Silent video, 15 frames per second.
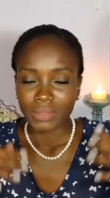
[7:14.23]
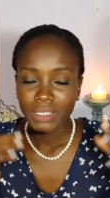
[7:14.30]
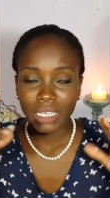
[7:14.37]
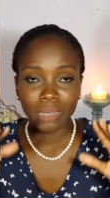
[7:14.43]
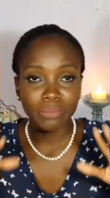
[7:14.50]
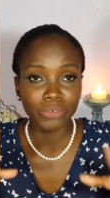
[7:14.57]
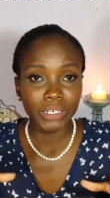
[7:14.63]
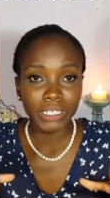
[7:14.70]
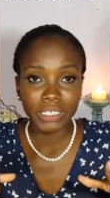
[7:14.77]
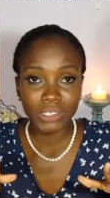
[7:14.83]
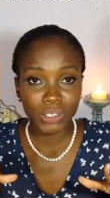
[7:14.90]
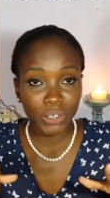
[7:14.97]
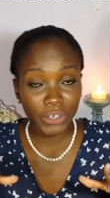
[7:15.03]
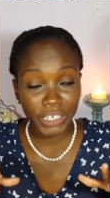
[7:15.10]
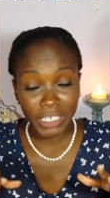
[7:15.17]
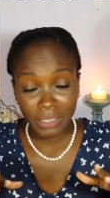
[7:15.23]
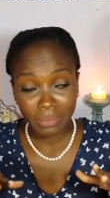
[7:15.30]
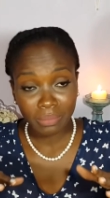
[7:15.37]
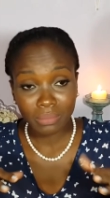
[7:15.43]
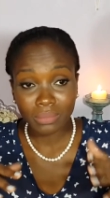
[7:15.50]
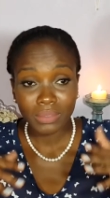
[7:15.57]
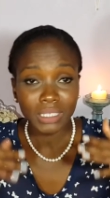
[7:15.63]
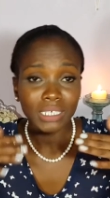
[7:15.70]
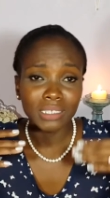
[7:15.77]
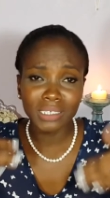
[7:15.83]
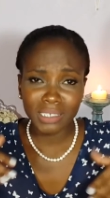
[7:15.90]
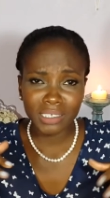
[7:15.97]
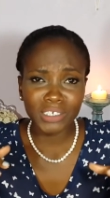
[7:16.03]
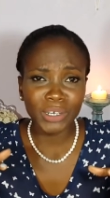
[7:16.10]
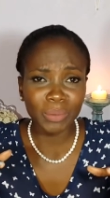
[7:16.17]
I'm really sorry.
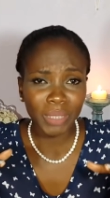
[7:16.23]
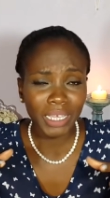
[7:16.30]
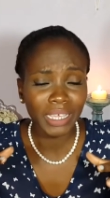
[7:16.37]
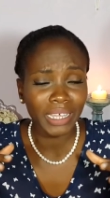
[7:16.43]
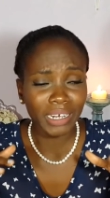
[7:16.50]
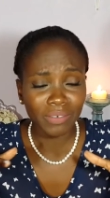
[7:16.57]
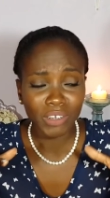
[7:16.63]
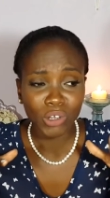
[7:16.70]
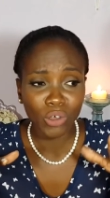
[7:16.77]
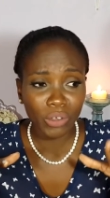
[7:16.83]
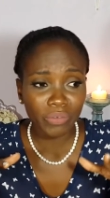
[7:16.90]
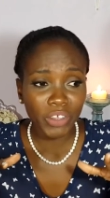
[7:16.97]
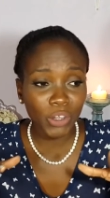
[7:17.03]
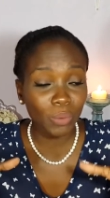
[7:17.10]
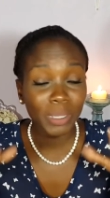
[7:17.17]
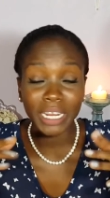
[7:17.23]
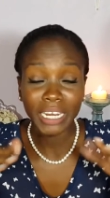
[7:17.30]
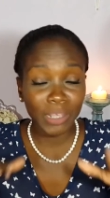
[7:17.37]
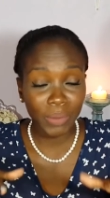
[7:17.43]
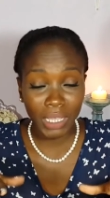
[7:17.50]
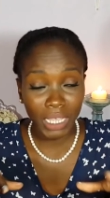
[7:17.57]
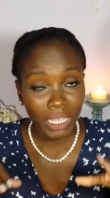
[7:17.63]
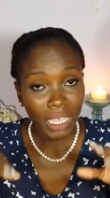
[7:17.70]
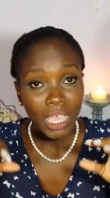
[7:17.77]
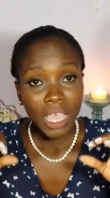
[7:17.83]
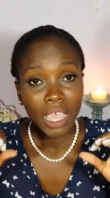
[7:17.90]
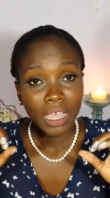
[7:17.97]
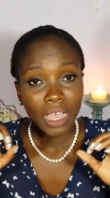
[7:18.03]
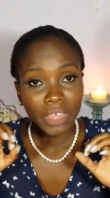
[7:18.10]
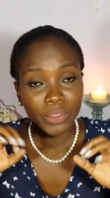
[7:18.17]
This is going to be a kind of a long video, but anyway,
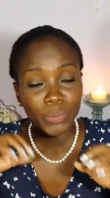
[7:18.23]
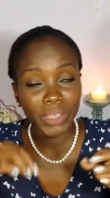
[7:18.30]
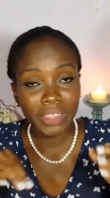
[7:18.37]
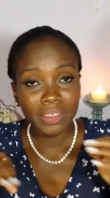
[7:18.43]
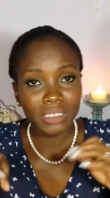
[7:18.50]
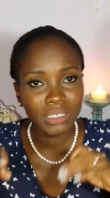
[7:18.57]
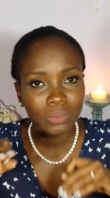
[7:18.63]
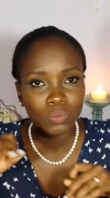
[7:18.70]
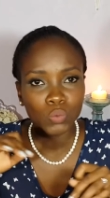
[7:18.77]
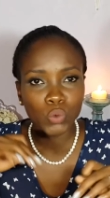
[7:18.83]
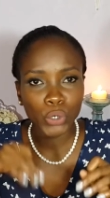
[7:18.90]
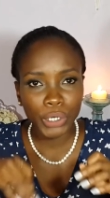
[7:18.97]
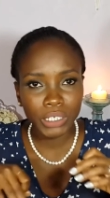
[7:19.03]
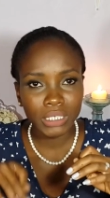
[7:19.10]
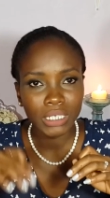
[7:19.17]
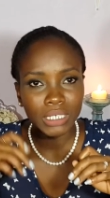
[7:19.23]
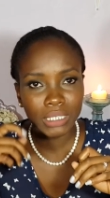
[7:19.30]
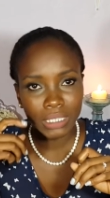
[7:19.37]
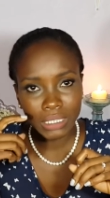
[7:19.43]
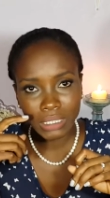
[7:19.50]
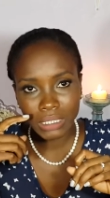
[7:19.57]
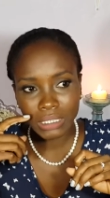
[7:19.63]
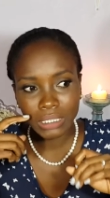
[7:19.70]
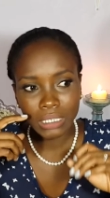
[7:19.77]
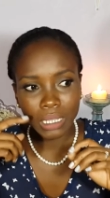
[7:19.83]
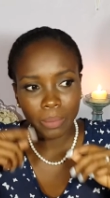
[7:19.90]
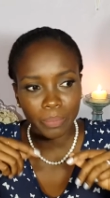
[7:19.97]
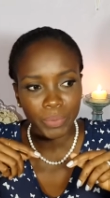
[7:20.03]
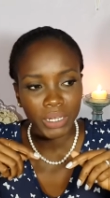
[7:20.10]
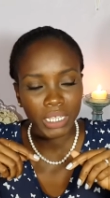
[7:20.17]
the way things worked in this
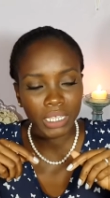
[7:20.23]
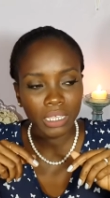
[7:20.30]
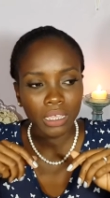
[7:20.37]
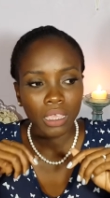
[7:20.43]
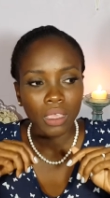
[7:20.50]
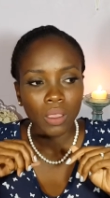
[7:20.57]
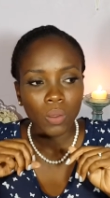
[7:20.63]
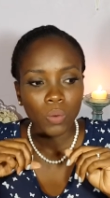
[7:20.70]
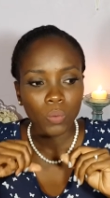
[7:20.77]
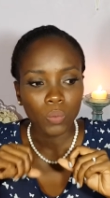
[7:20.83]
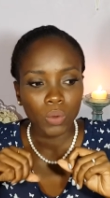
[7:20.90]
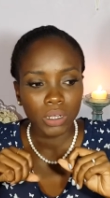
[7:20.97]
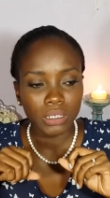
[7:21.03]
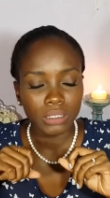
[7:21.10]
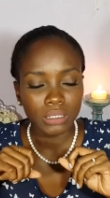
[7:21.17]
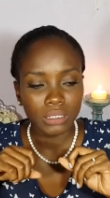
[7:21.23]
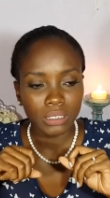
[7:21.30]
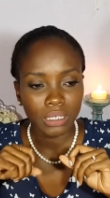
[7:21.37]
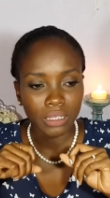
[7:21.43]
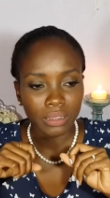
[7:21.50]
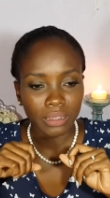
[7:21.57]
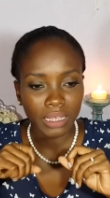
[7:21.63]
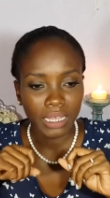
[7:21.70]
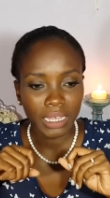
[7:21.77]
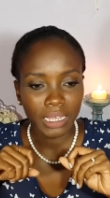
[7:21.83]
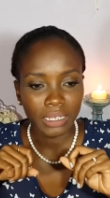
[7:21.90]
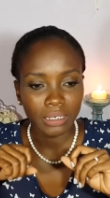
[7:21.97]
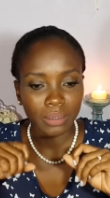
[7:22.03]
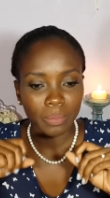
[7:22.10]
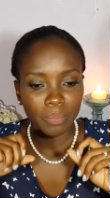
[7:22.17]
company was
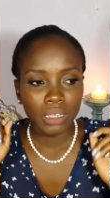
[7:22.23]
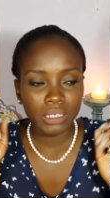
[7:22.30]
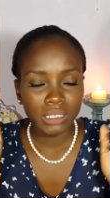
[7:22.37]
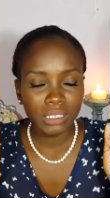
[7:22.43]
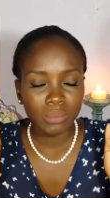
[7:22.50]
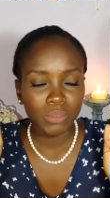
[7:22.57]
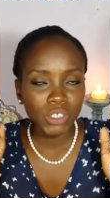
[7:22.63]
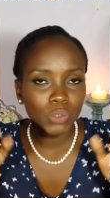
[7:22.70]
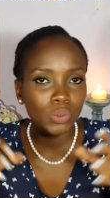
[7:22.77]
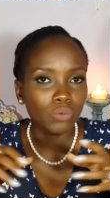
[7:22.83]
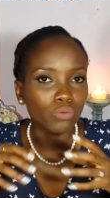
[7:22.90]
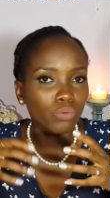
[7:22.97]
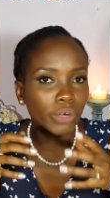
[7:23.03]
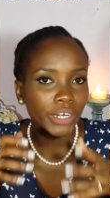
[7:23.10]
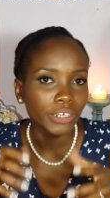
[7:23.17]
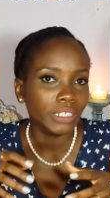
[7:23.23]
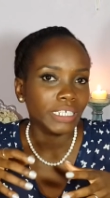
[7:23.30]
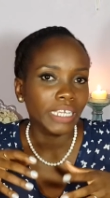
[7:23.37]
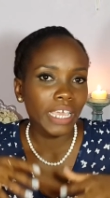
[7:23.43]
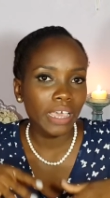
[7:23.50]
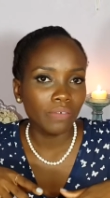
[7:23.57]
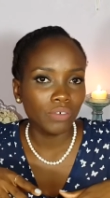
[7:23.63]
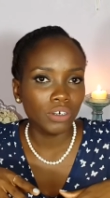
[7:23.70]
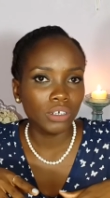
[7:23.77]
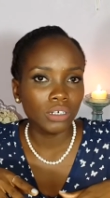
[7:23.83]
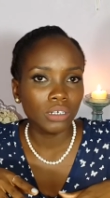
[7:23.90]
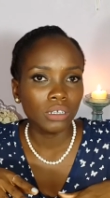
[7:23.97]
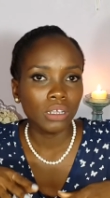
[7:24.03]
that customers would rarely ever